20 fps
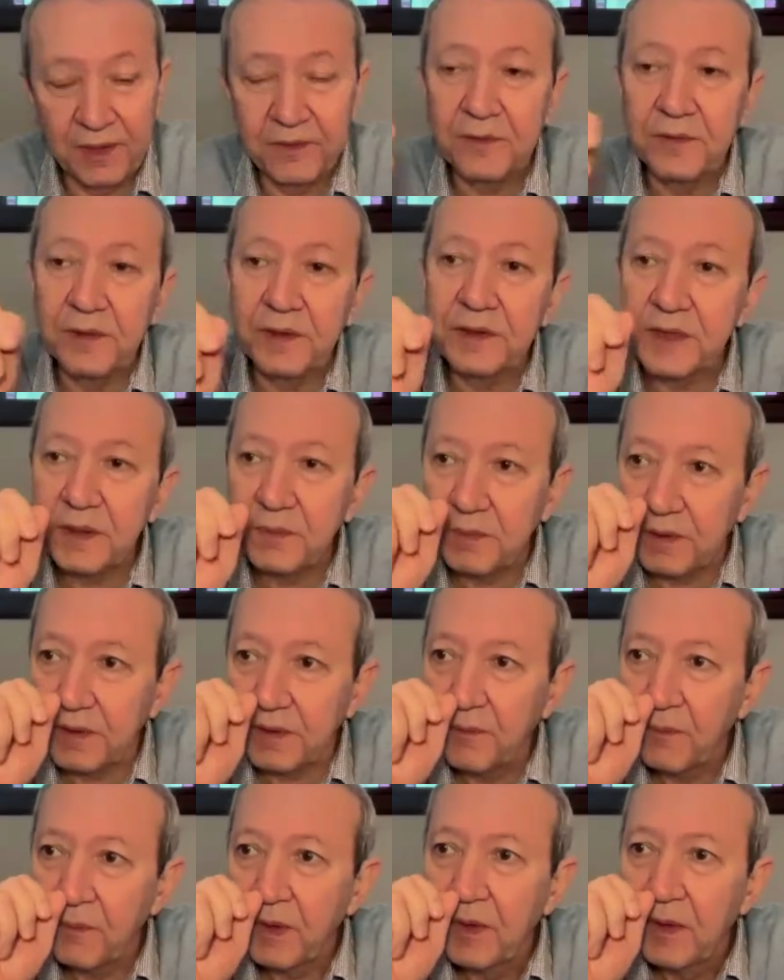kinds of
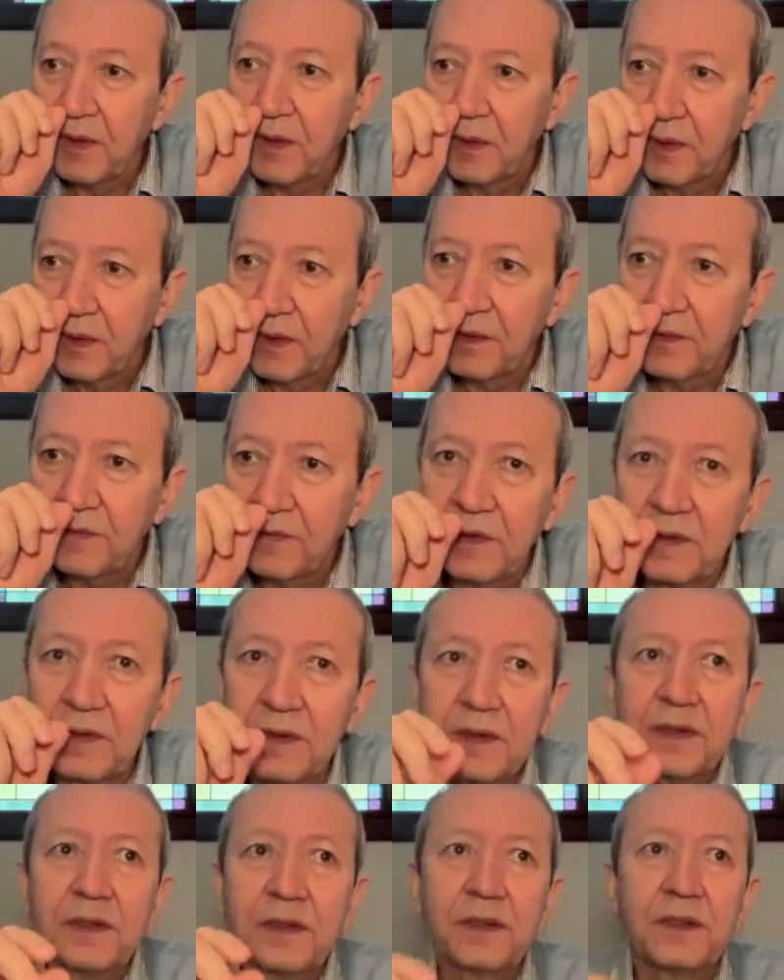agreement. It's
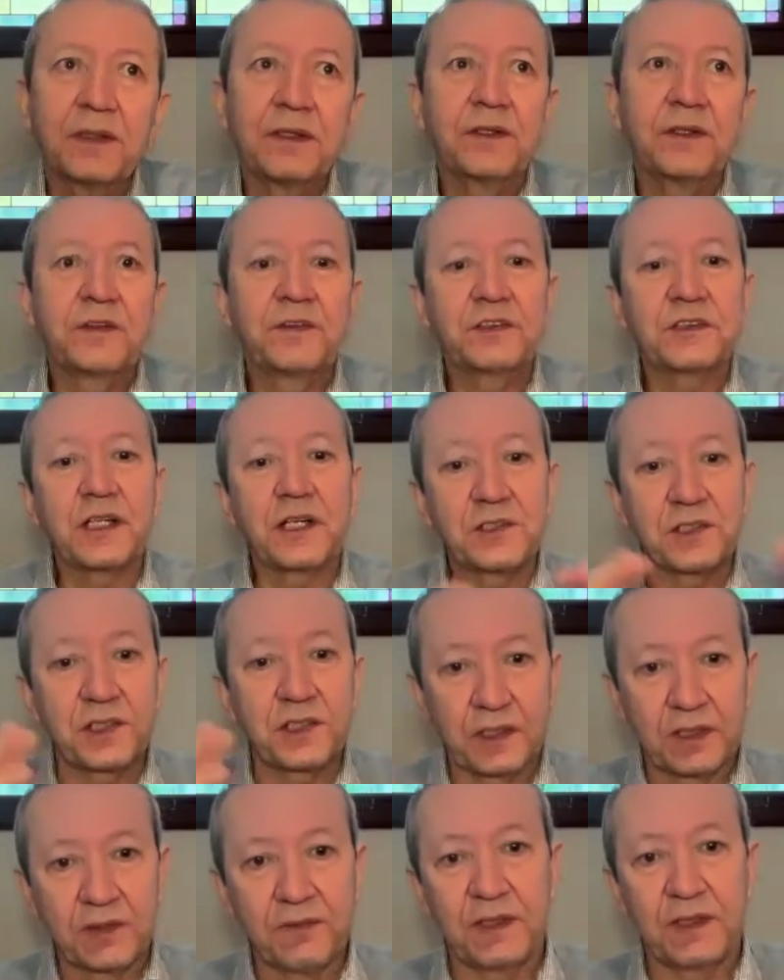
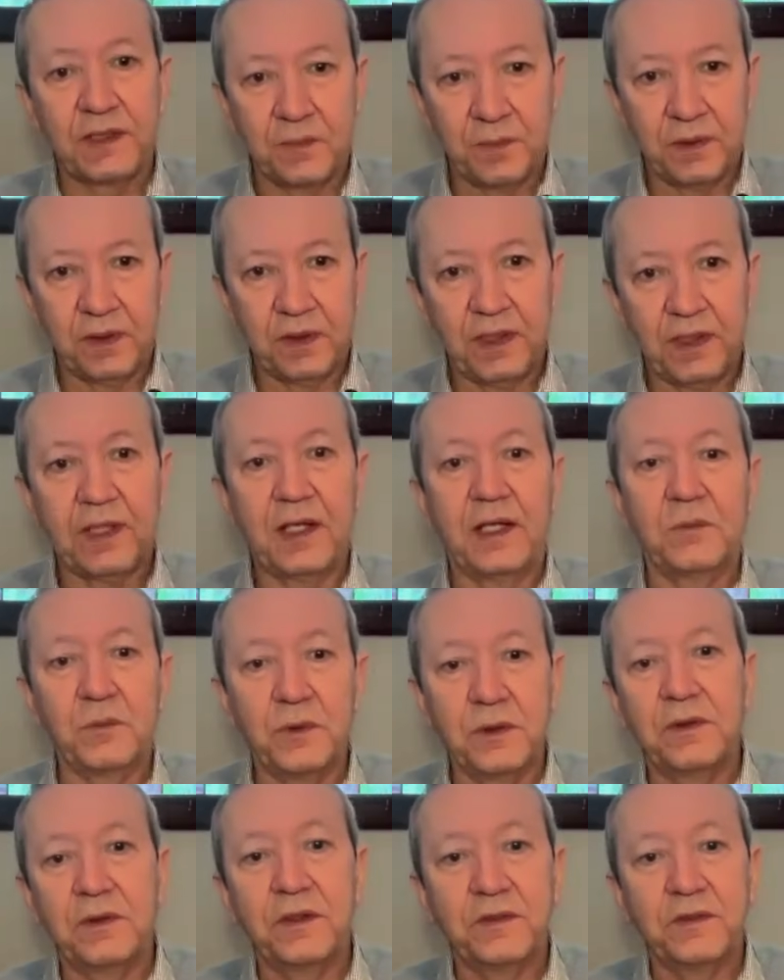structural development. Again,
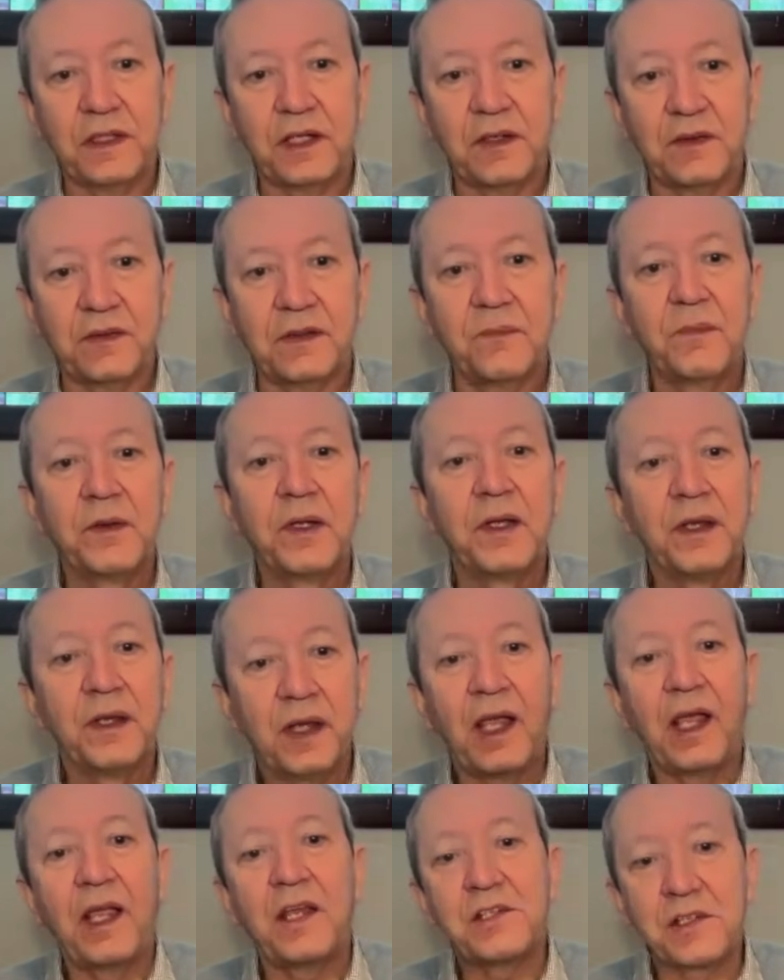we discussed
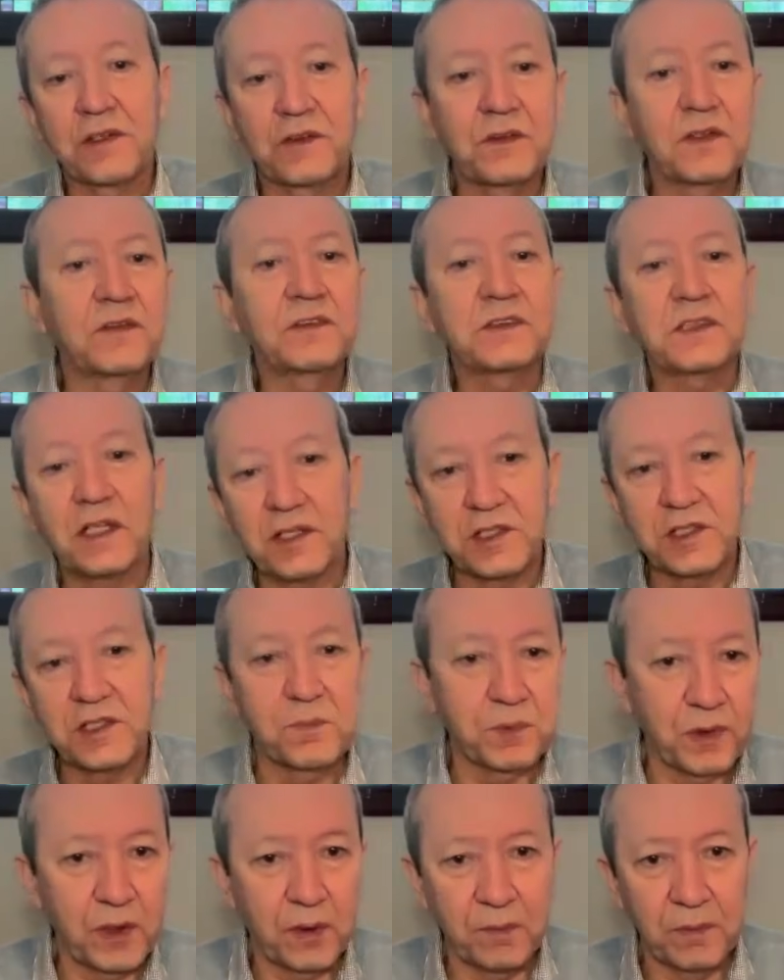agency
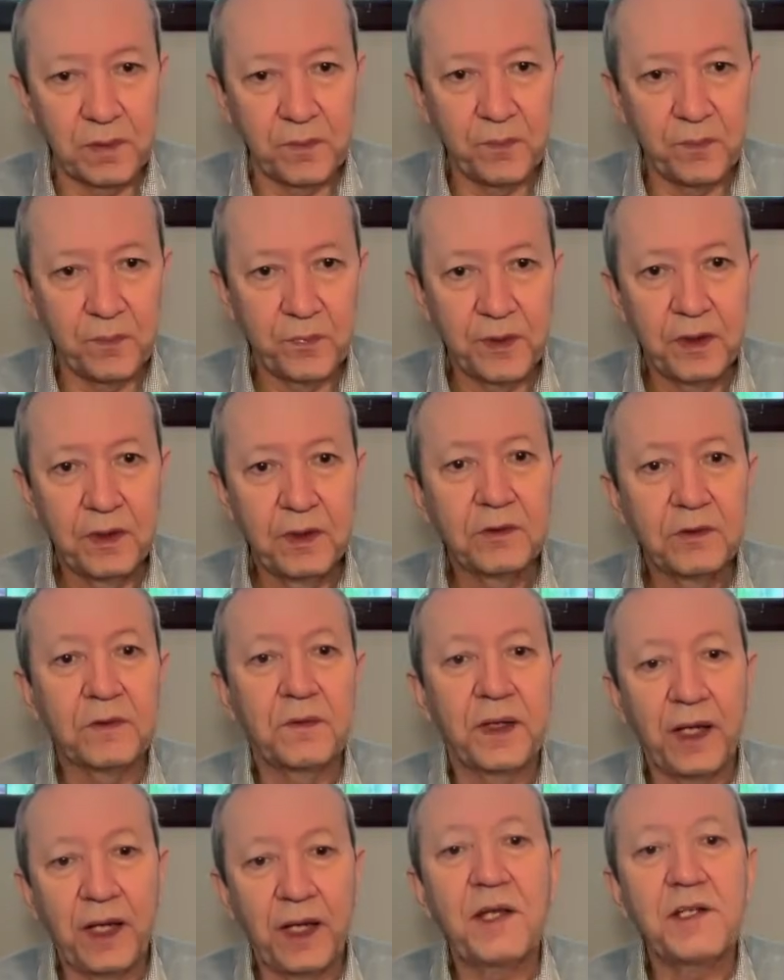structure problem.
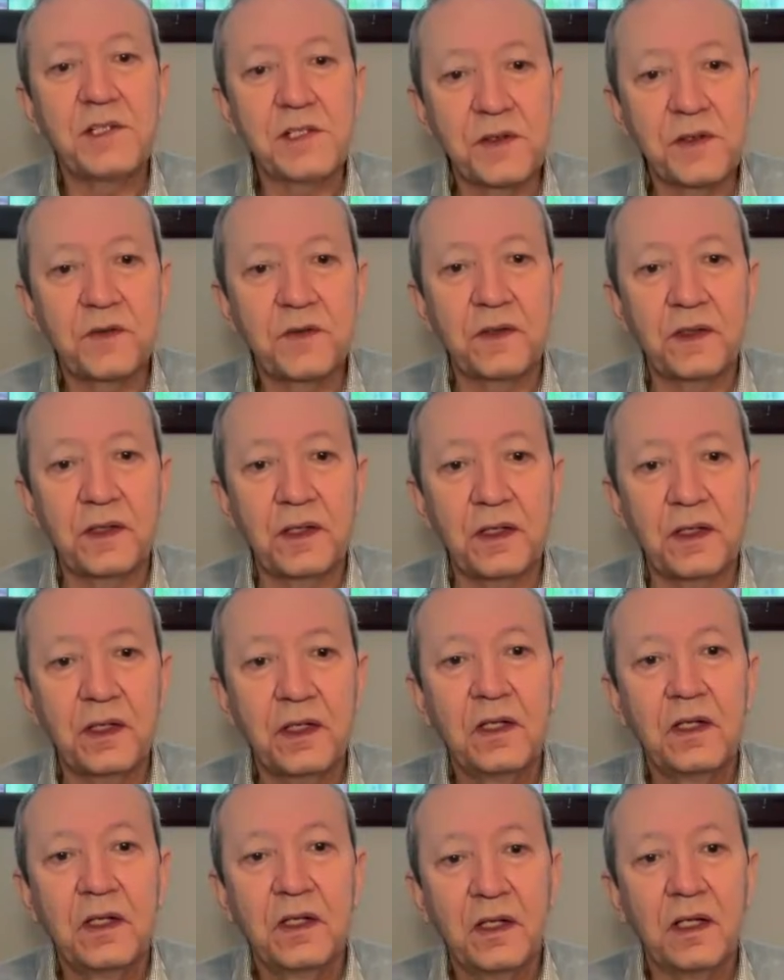So
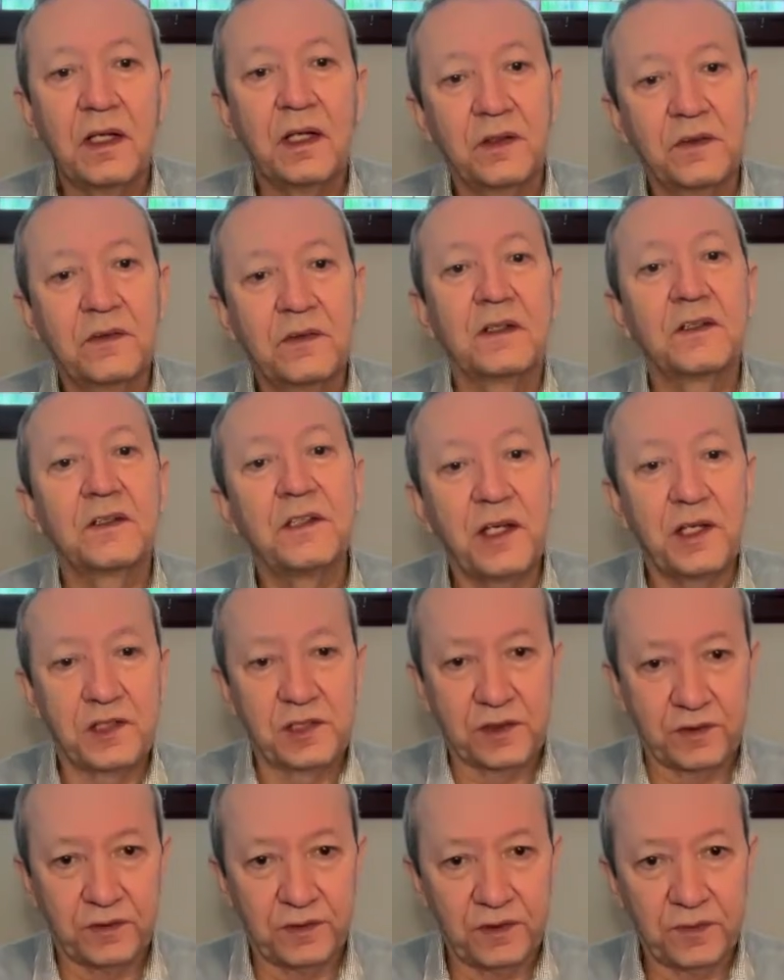agency, it's a
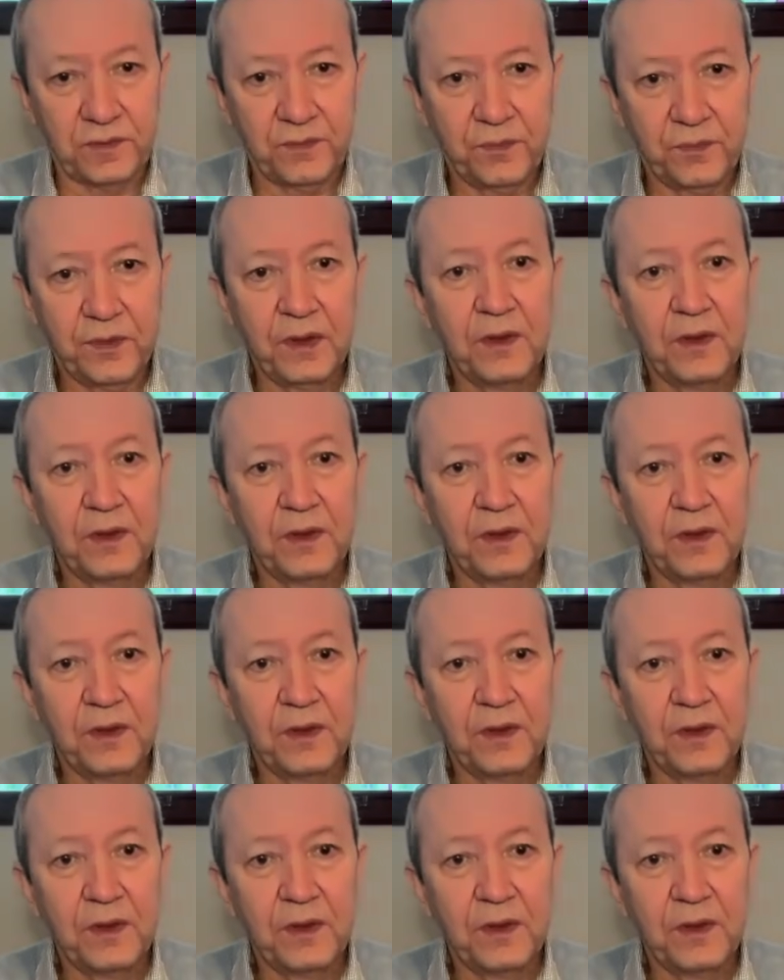teachers.